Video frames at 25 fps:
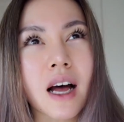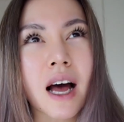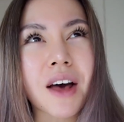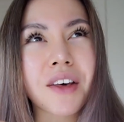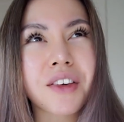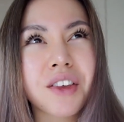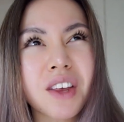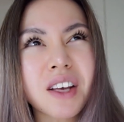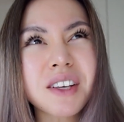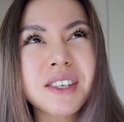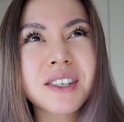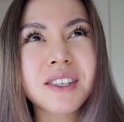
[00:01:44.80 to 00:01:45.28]
I
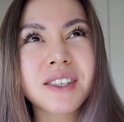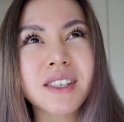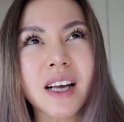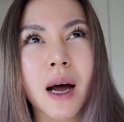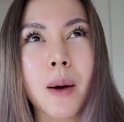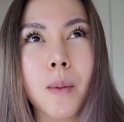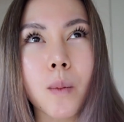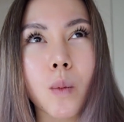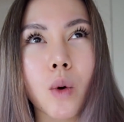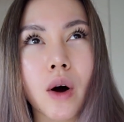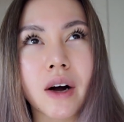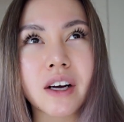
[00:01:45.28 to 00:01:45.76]
think
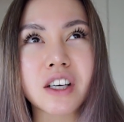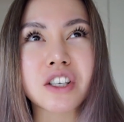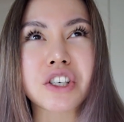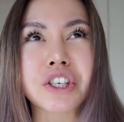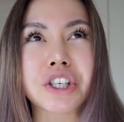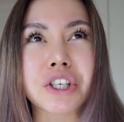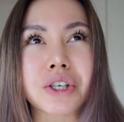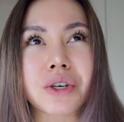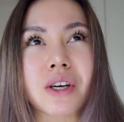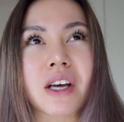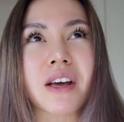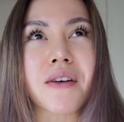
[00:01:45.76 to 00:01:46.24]
someone
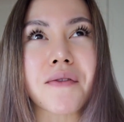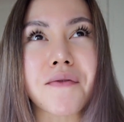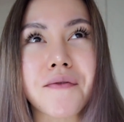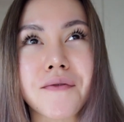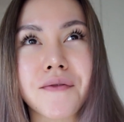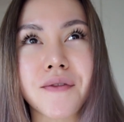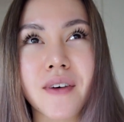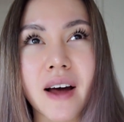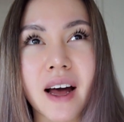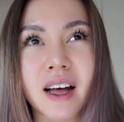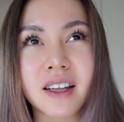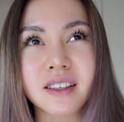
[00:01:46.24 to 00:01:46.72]
should
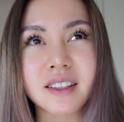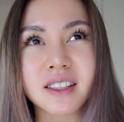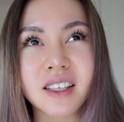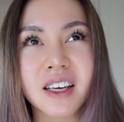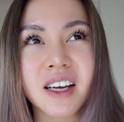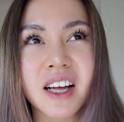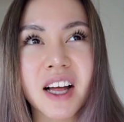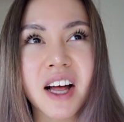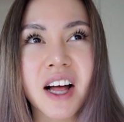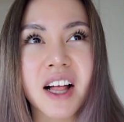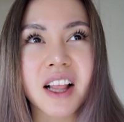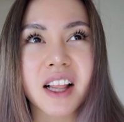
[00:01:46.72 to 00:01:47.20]
invent
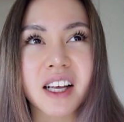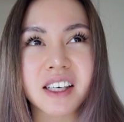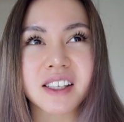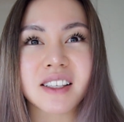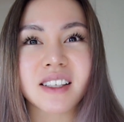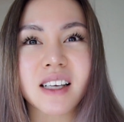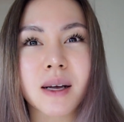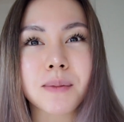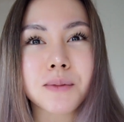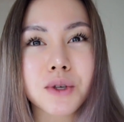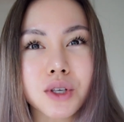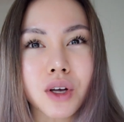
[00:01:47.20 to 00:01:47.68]
like
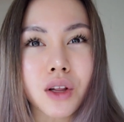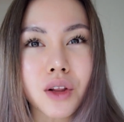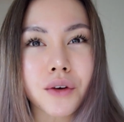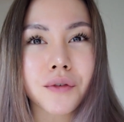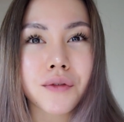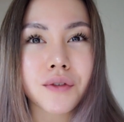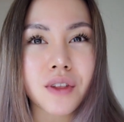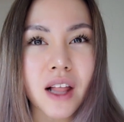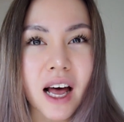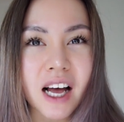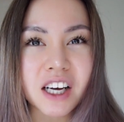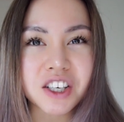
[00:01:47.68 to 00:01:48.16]
some sort
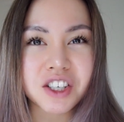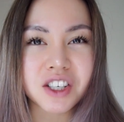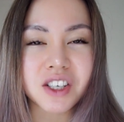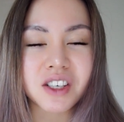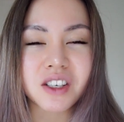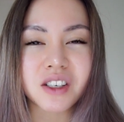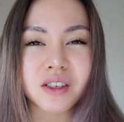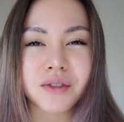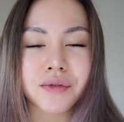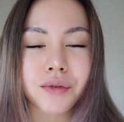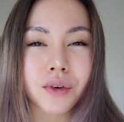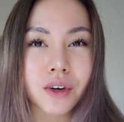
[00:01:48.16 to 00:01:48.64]
of
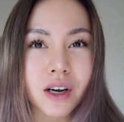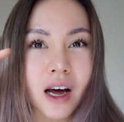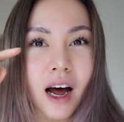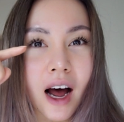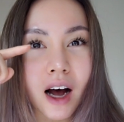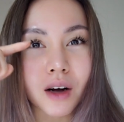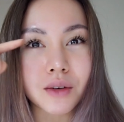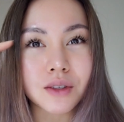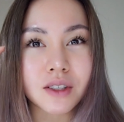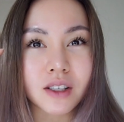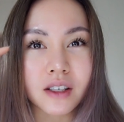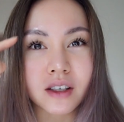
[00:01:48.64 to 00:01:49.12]
lashes for the
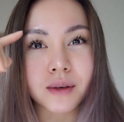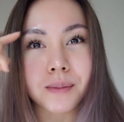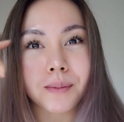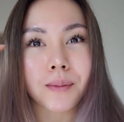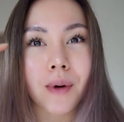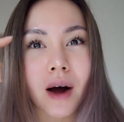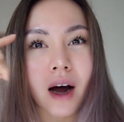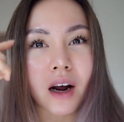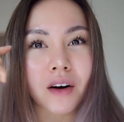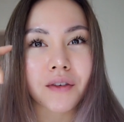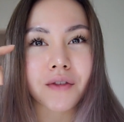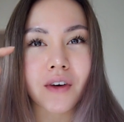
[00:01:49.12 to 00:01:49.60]
outer
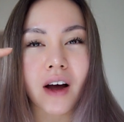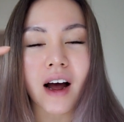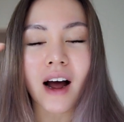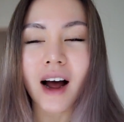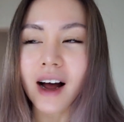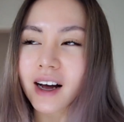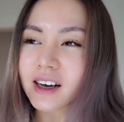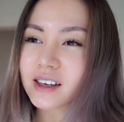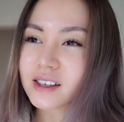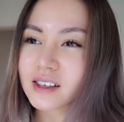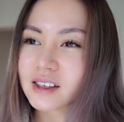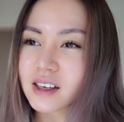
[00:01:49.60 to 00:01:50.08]
part of your
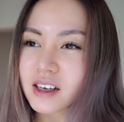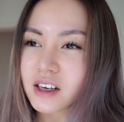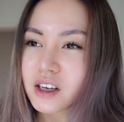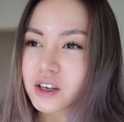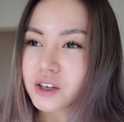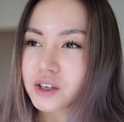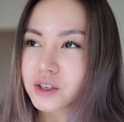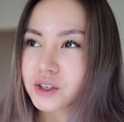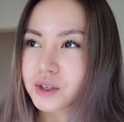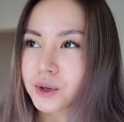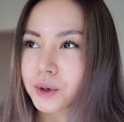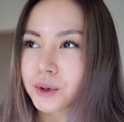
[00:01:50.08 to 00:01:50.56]
eyes,
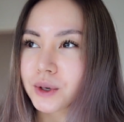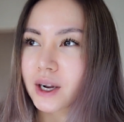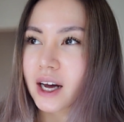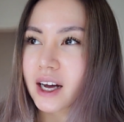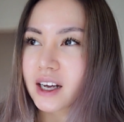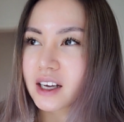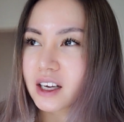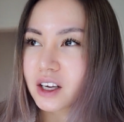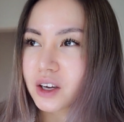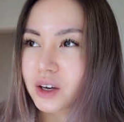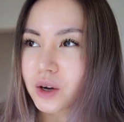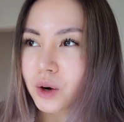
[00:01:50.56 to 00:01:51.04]
so
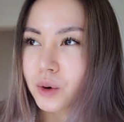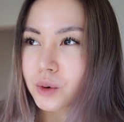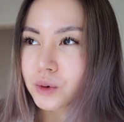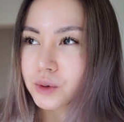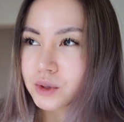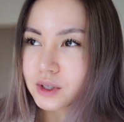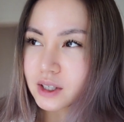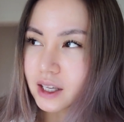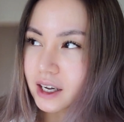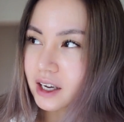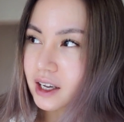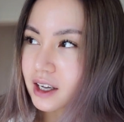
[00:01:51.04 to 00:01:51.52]
that it
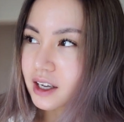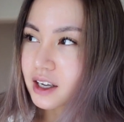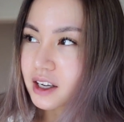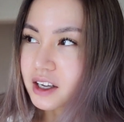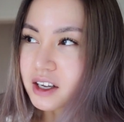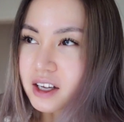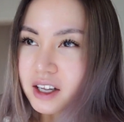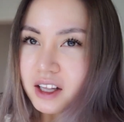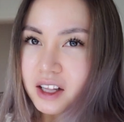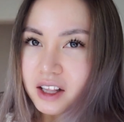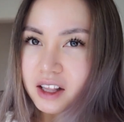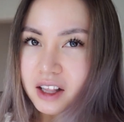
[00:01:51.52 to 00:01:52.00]
goes like
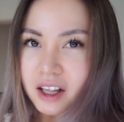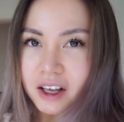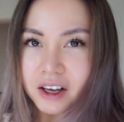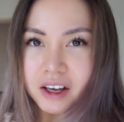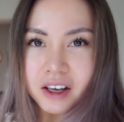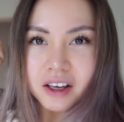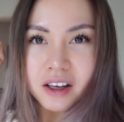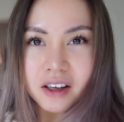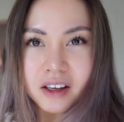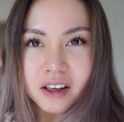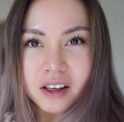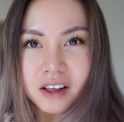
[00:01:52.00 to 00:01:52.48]

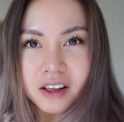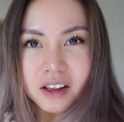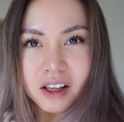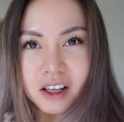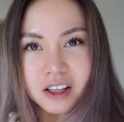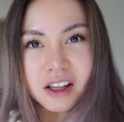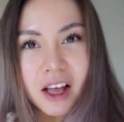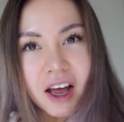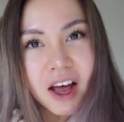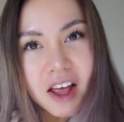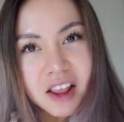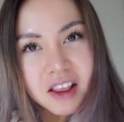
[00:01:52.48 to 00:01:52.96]

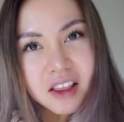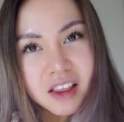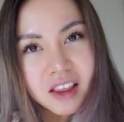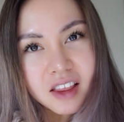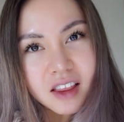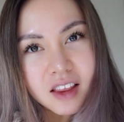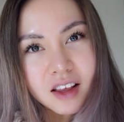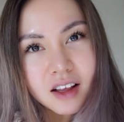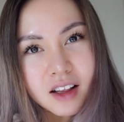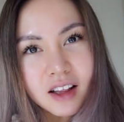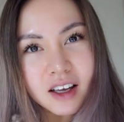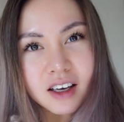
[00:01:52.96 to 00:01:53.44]
that.
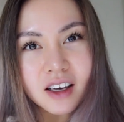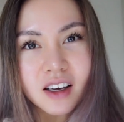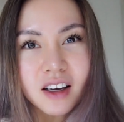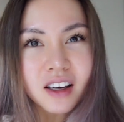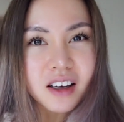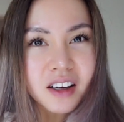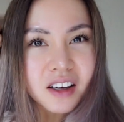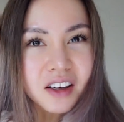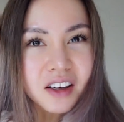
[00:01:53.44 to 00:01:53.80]
Like